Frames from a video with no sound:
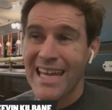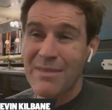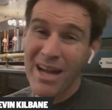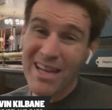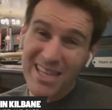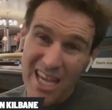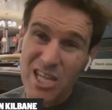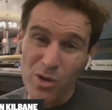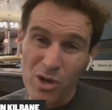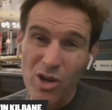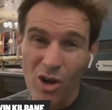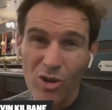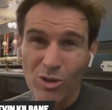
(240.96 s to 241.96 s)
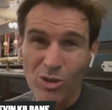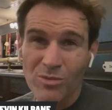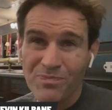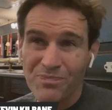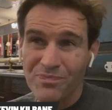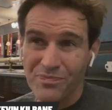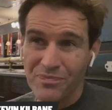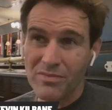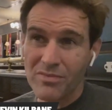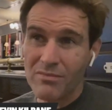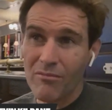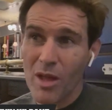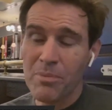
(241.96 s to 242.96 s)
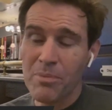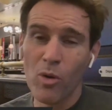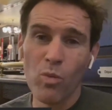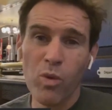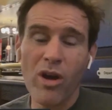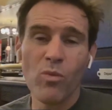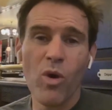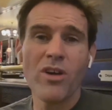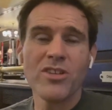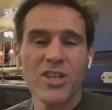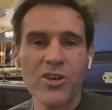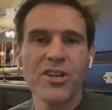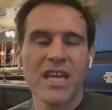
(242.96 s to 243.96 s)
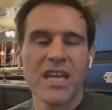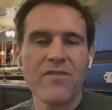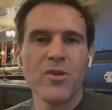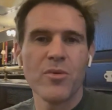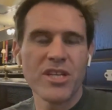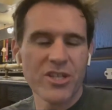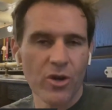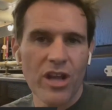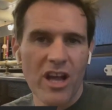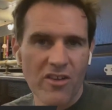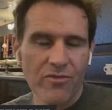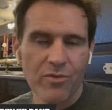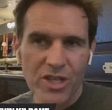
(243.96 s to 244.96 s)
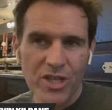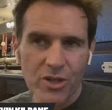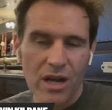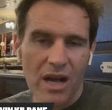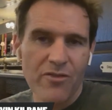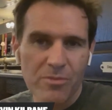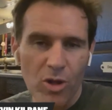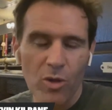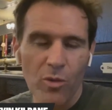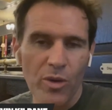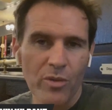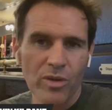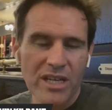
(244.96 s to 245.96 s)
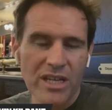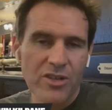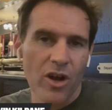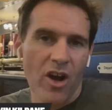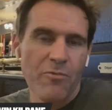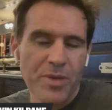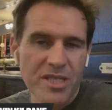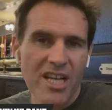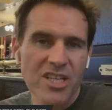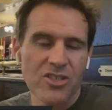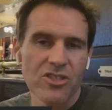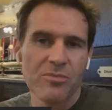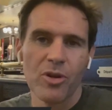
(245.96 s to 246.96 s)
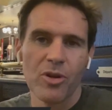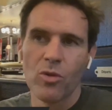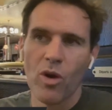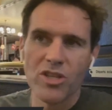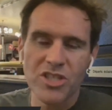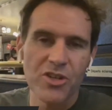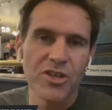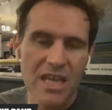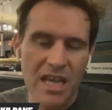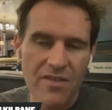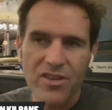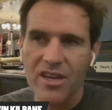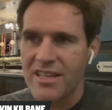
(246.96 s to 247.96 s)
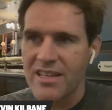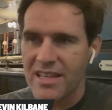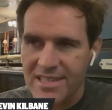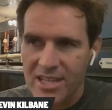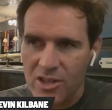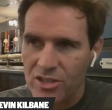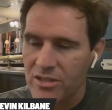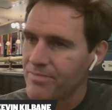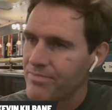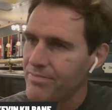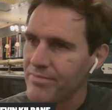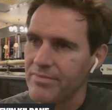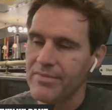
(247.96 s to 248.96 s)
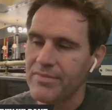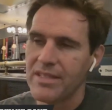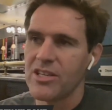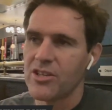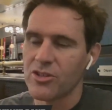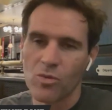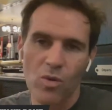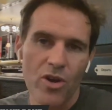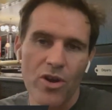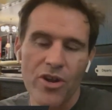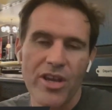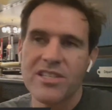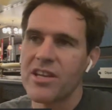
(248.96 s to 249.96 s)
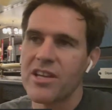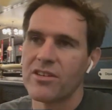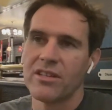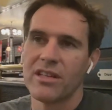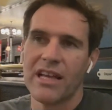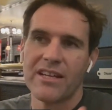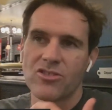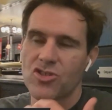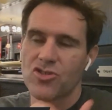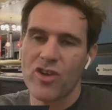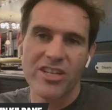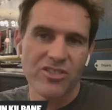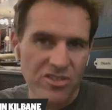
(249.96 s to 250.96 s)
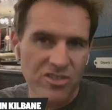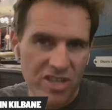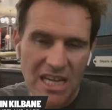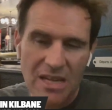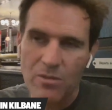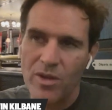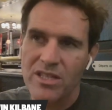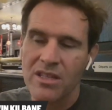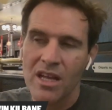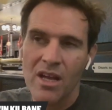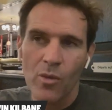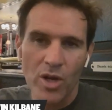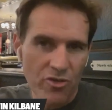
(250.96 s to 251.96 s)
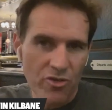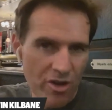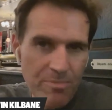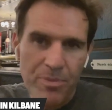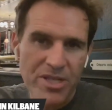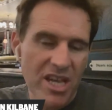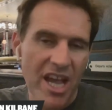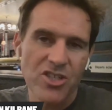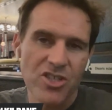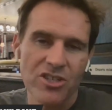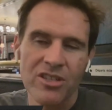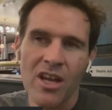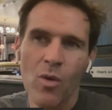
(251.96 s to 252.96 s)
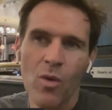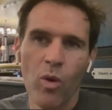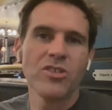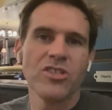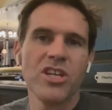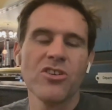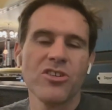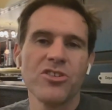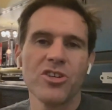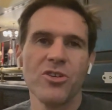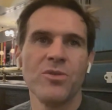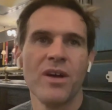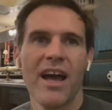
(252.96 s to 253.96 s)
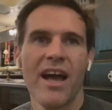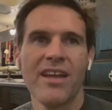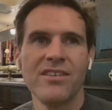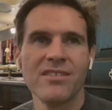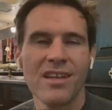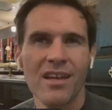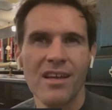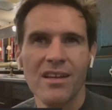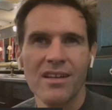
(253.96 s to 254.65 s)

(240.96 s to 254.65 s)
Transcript: he might get you a goal, but what, what is he going to give you when you don't have, when you don't have the ball, when you don't have possession of the ball? What is he going to give you? Is he going to, is he going to work? Is he going to like stretch the team when, when you're in possession? What is he going to do? And